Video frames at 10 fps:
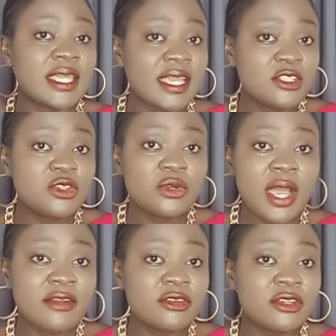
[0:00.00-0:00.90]
Get your
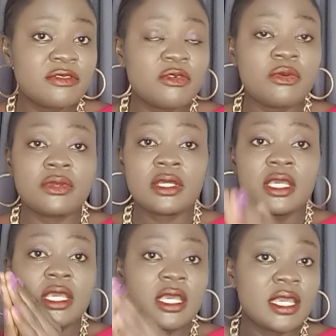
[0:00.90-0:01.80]
Android phone
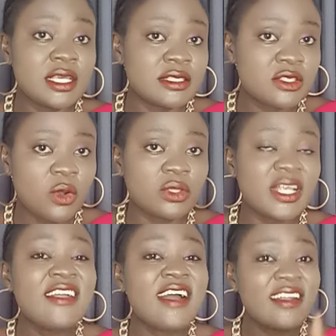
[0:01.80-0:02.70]
installed.
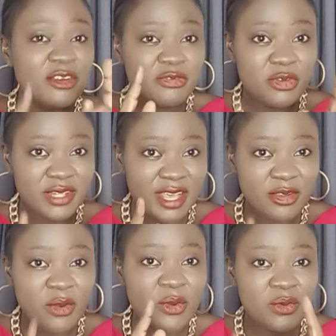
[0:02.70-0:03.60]
Now, your Android phone that
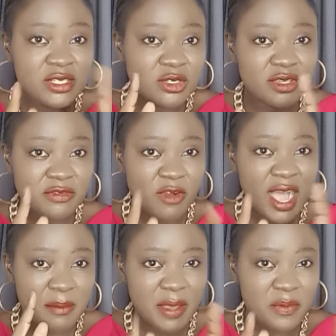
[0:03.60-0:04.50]
you're always looking for
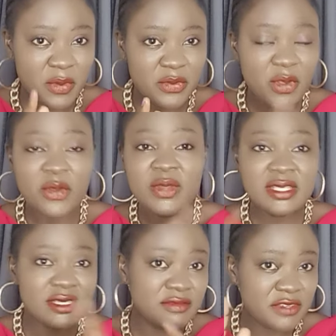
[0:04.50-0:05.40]
Amebo, you're
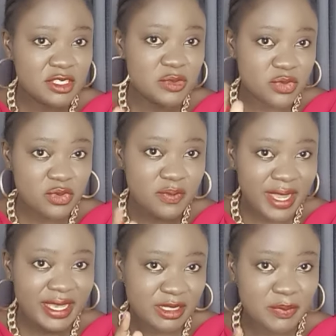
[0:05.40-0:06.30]
always in Facebook
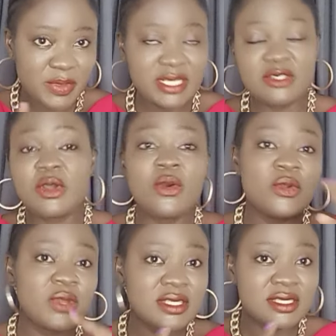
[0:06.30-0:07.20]
Marketplace, you're
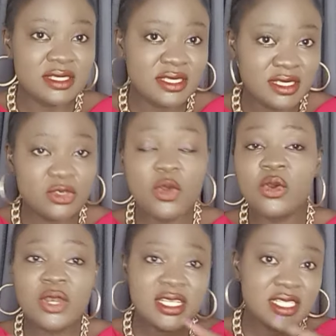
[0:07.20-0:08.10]
always in this, you're
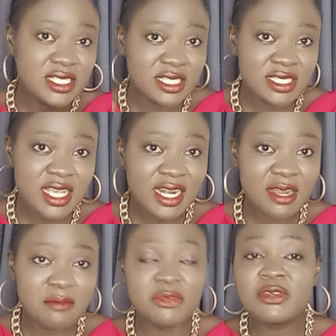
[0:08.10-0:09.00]
always in
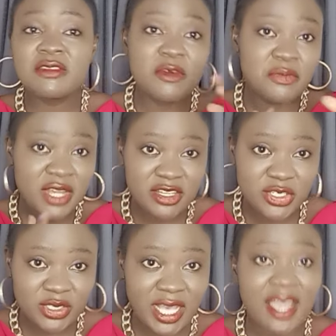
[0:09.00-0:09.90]
Instagram looking for brain
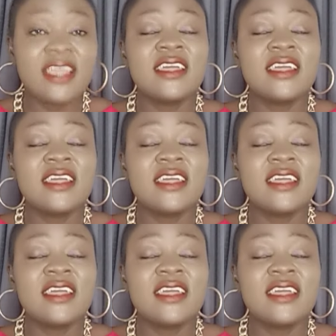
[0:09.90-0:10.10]
jotter